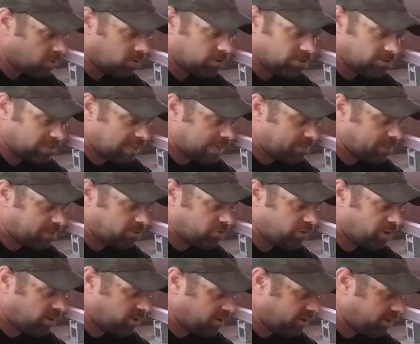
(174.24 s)
On the side of my
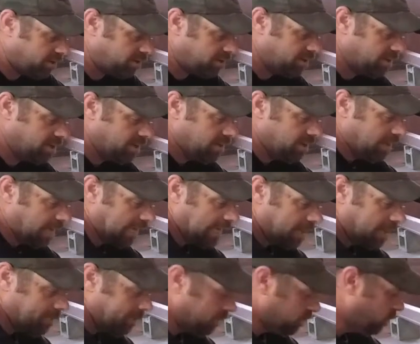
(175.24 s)
trailer here, I
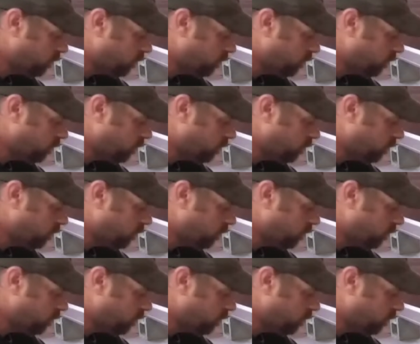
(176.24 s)
got my